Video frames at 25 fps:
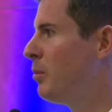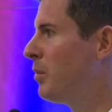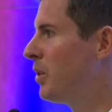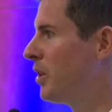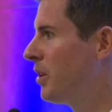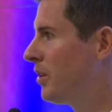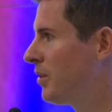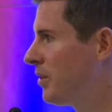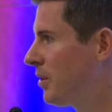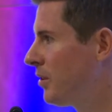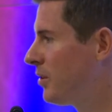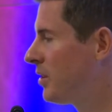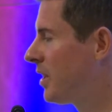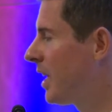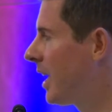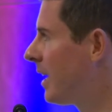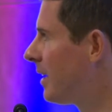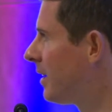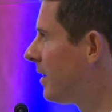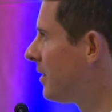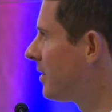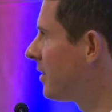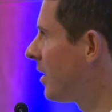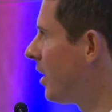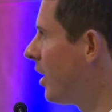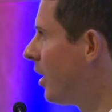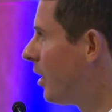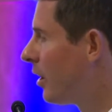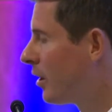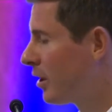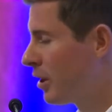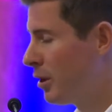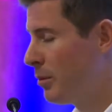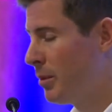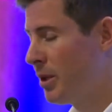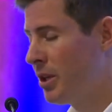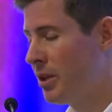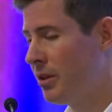because those candidates are
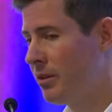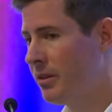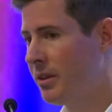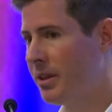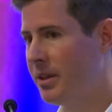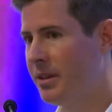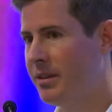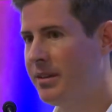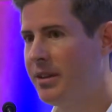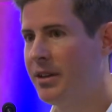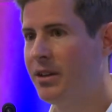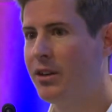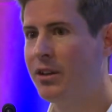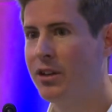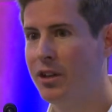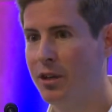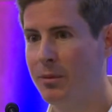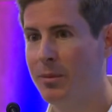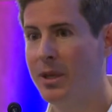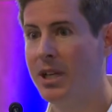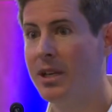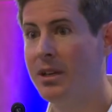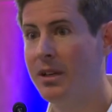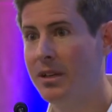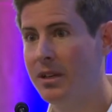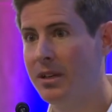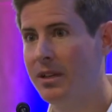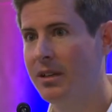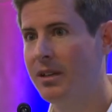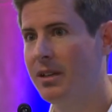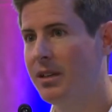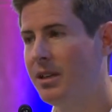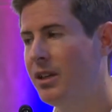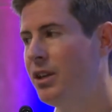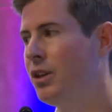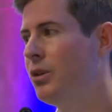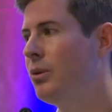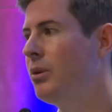going to be on there and they are going to be looking
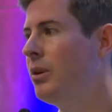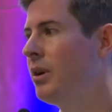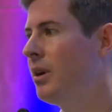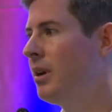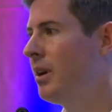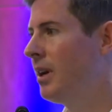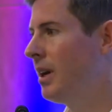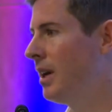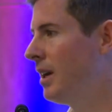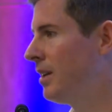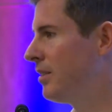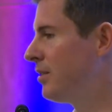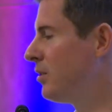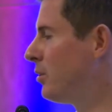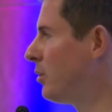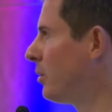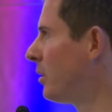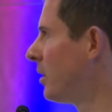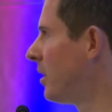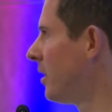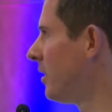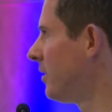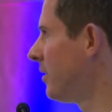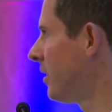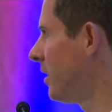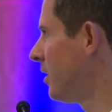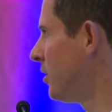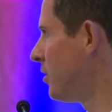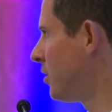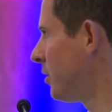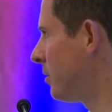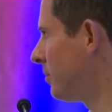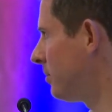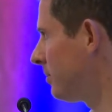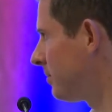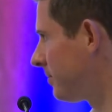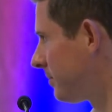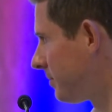at you as an organization.